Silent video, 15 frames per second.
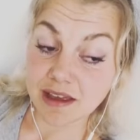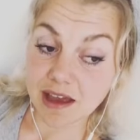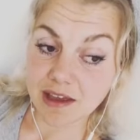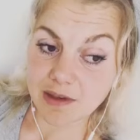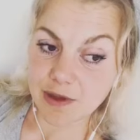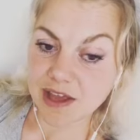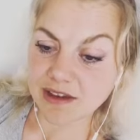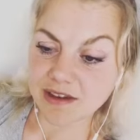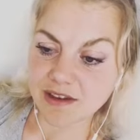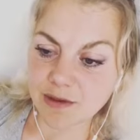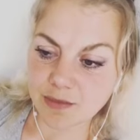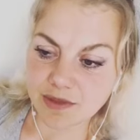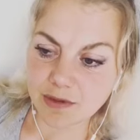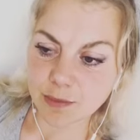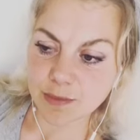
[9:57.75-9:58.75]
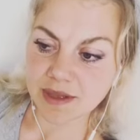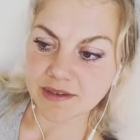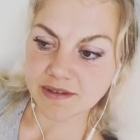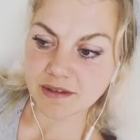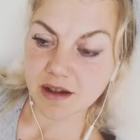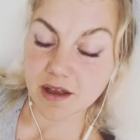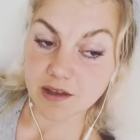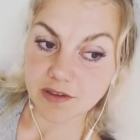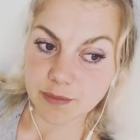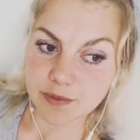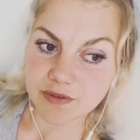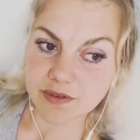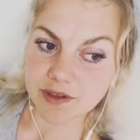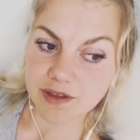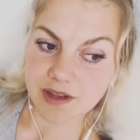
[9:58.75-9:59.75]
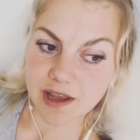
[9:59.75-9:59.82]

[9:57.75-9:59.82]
I ended up at the mental hospital.